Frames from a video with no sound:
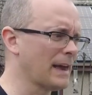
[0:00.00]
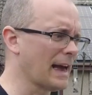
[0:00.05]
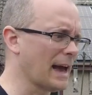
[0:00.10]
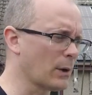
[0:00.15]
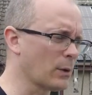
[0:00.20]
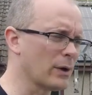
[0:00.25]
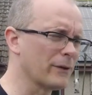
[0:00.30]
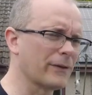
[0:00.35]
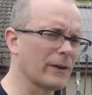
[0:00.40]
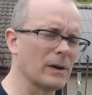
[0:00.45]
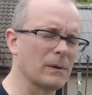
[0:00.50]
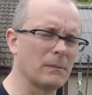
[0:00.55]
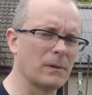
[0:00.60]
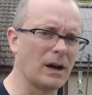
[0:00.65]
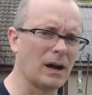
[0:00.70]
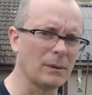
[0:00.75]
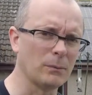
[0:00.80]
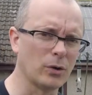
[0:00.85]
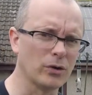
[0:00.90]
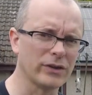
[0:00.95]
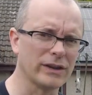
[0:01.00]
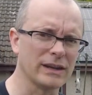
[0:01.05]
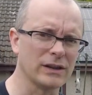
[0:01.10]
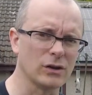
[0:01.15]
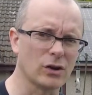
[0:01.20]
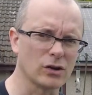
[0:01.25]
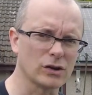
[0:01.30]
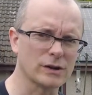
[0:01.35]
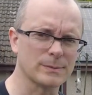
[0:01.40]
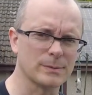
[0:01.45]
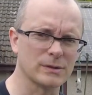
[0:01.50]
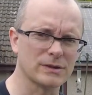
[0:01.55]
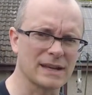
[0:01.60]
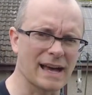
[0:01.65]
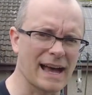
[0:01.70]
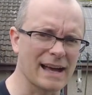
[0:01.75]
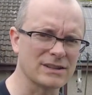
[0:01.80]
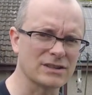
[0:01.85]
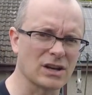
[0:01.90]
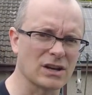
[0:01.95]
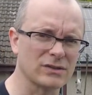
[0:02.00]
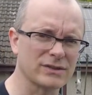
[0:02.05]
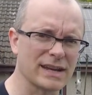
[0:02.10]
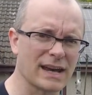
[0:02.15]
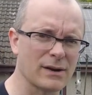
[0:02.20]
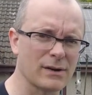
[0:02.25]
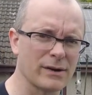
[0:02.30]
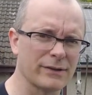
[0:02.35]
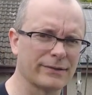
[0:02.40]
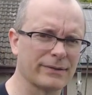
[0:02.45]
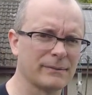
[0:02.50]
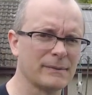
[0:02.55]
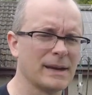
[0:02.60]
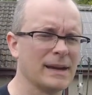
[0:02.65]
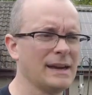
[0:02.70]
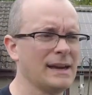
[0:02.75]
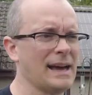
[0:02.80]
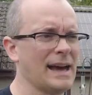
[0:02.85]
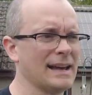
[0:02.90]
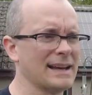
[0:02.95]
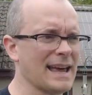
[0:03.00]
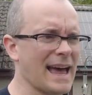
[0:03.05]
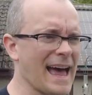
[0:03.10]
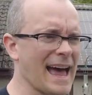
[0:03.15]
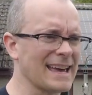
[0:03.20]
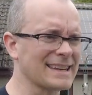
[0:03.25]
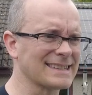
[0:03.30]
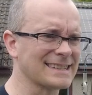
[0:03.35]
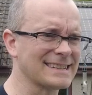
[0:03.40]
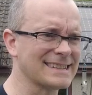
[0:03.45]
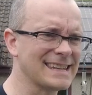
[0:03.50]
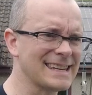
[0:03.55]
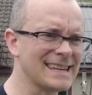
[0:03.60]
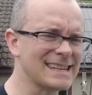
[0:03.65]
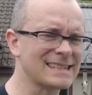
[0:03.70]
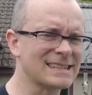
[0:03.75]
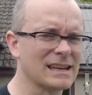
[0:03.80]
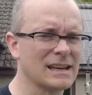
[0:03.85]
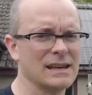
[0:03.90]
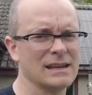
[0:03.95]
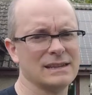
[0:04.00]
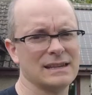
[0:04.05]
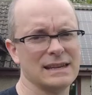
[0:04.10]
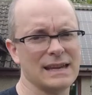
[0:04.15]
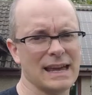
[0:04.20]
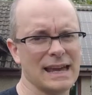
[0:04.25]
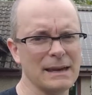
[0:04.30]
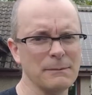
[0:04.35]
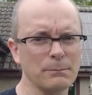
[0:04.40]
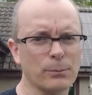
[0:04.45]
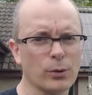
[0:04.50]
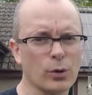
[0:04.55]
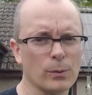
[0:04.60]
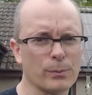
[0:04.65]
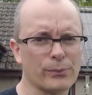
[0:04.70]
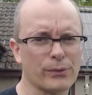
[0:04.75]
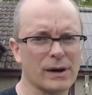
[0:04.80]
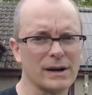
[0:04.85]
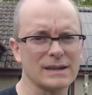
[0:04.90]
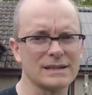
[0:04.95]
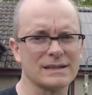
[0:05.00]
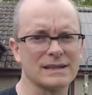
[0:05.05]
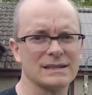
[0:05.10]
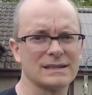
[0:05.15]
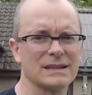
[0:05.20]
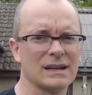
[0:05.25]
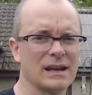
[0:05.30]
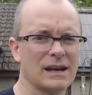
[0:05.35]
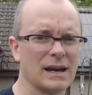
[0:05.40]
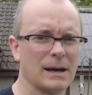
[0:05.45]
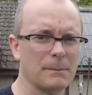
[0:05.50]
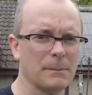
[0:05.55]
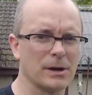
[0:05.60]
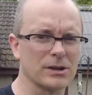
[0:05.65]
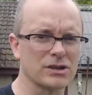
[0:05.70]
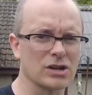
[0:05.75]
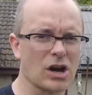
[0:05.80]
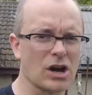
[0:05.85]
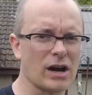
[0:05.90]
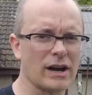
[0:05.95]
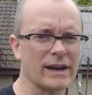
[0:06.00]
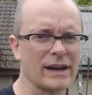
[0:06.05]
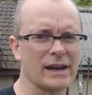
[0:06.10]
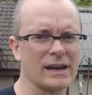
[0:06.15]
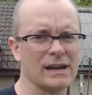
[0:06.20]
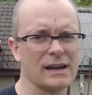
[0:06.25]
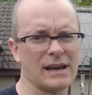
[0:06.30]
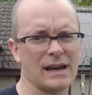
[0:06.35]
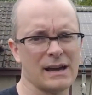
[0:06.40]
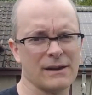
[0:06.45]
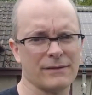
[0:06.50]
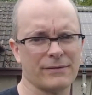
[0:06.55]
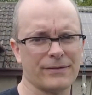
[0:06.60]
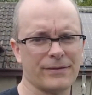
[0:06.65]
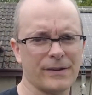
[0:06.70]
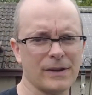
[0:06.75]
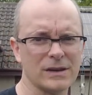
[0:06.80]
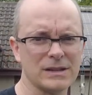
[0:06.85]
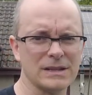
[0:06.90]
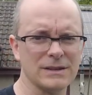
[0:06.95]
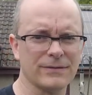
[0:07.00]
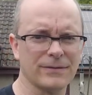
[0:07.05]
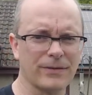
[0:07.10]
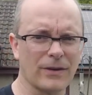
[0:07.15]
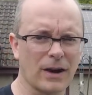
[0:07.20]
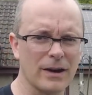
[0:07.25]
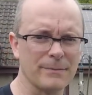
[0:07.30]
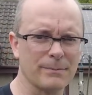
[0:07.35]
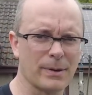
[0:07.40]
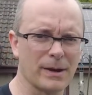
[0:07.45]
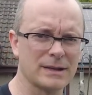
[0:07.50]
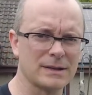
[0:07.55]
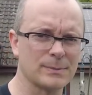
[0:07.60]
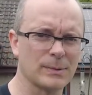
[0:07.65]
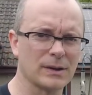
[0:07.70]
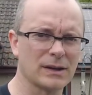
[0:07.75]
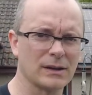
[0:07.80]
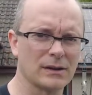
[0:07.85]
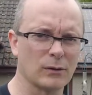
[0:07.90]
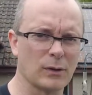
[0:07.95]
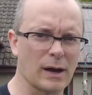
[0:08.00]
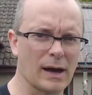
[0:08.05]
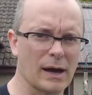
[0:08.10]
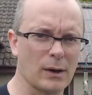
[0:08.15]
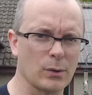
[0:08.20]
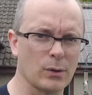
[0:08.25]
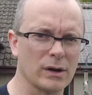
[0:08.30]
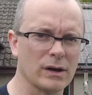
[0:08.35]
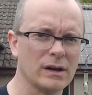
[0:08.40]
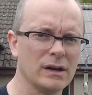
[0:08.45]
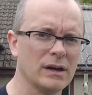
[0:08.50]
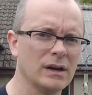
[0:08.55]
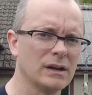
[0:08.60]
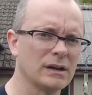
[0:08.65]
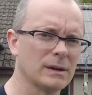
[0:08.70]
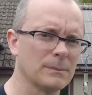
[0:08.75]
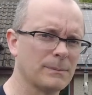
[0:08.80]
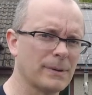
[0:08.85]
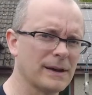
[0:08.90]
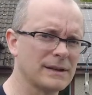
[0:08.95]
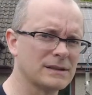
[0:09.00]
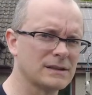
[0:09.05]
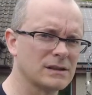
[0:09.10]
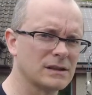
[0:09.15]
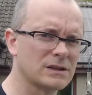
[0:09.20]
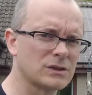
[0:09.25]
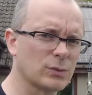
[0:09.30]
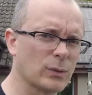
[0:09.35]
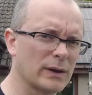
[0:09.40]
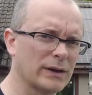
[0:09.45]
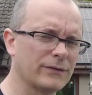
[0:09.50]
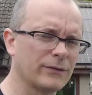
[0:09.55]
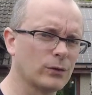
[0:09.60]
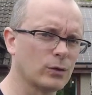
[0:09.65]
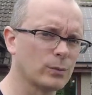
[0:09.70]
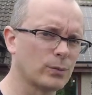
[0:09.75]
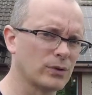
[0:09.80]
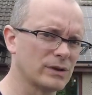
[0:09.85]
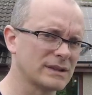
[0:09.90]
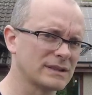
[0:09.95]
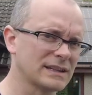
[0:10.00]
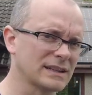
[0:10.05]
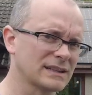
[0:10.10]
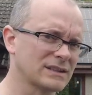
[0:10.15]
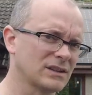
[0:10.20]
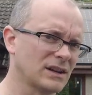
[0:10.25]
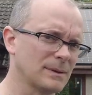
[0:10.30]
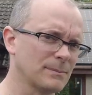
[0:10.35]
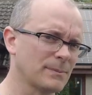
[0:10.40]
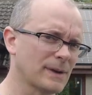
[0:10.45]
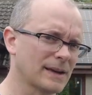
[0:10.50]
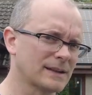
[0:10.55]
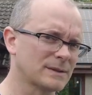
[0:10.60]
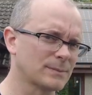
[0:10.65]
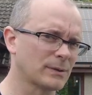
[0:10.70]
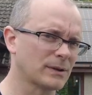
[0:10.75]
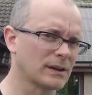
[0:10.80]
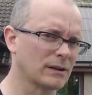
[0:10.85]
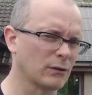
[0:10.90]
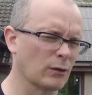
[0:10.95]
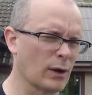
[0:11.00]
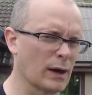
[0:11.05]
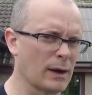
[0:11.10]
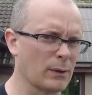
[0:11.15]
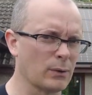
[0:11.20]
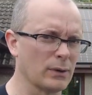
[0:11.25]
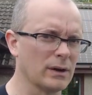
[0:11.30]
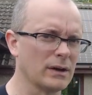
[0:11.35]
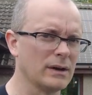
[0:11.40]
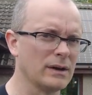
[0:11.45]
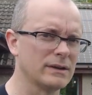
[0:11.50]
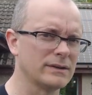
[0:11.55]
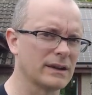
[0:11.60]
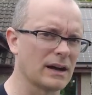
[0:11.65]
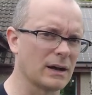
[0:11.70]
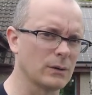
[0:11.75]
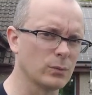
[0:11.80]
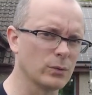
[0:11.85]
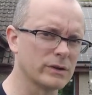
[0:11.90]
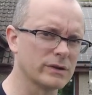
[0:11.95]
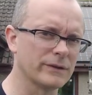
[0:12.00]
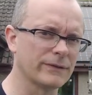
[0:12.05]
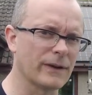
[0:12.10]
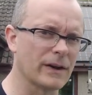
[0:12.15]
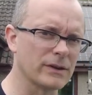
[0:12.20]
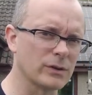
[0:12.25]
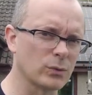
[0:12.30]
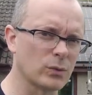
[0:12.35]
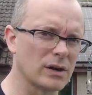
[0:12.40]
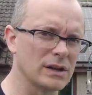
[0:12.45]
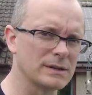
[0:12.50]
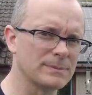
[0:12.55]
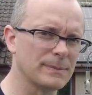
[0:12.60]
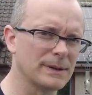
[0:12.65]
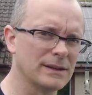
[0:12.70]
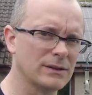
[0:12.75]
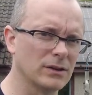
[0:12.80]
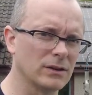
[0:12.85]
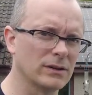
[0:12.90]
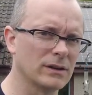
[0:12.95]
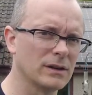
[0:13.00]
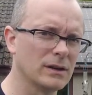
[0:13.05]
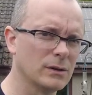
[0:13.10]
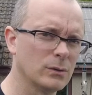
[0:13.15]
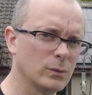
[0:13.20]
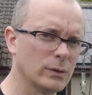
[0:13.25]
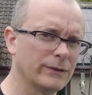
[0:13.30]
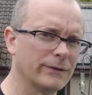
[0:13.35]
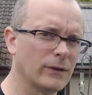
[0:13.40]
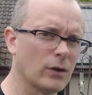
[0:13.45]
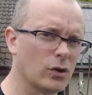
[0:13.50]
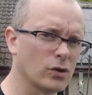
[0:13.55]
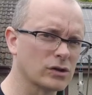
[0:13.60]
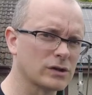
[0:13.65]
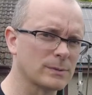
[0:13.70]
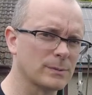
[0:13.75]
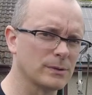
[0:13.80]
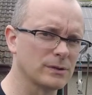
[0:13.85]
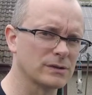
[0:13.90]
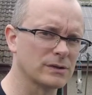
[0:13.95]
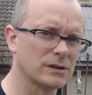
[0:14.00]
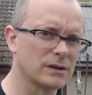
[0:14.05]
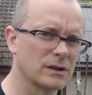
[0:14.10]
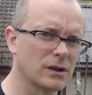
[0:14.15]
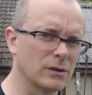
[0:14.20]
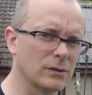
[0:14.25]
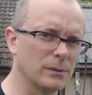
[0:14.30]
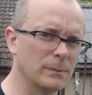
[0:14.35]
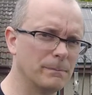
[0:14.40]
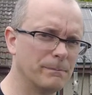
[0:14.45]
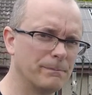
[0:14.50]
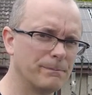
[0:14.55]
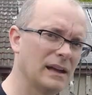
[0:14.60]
However, I'm on the Octopus Agile tariff and as it is, the import prices are much higher at 35 pence per kilowatt hour compared to the 24.69 pence per kilowatt hour that I would have otherwise been on with Octopus Go.